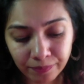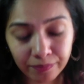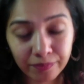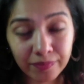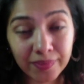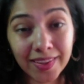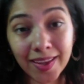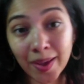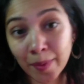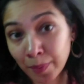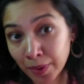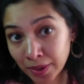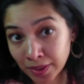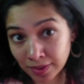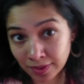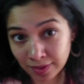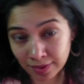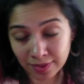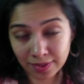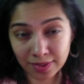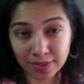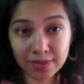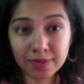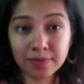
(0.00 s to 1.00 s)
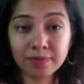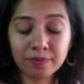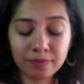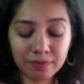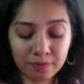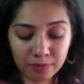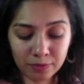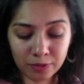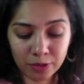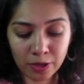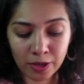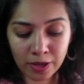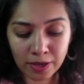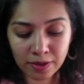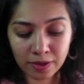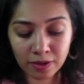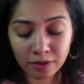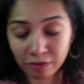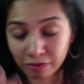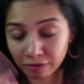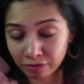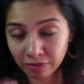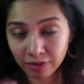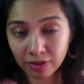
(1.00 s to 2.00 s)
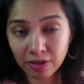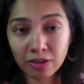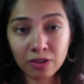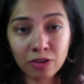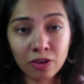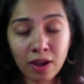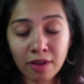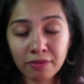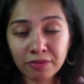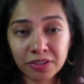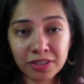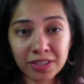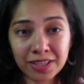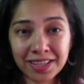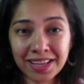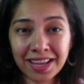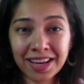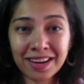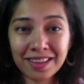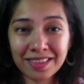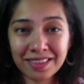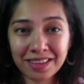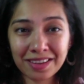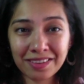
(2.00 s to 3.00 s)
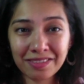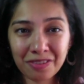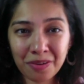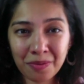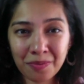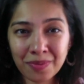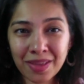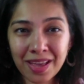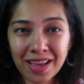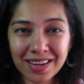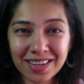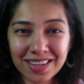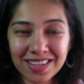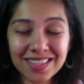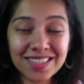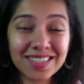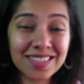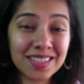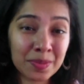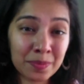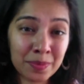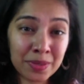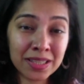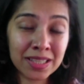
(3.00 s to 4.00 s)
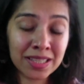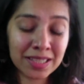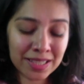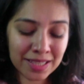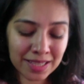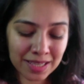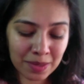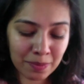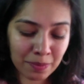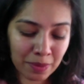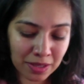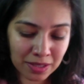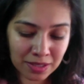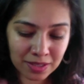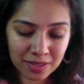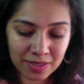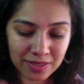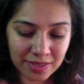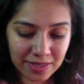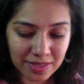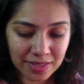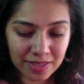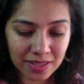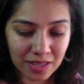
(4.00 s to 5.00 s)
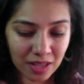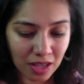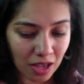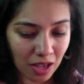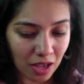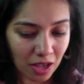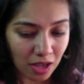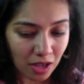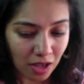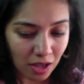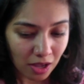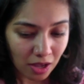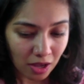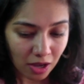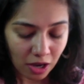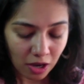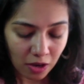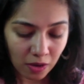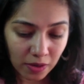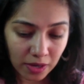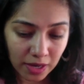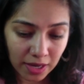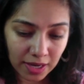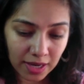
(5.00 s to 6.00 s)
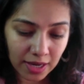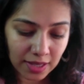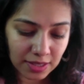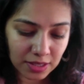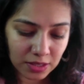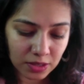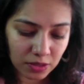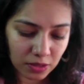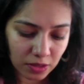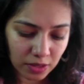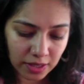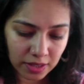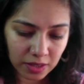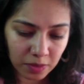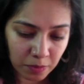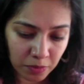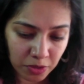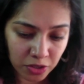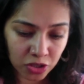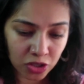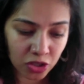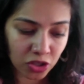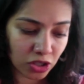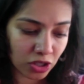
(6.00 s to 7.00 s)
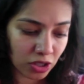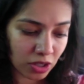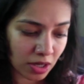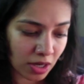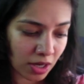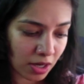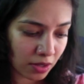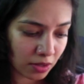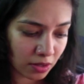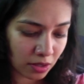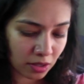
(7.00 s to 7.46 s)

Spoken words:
abundance. Okay, if you have to take anything from that, is stability and abundance. Okay, let's look at the Magician now.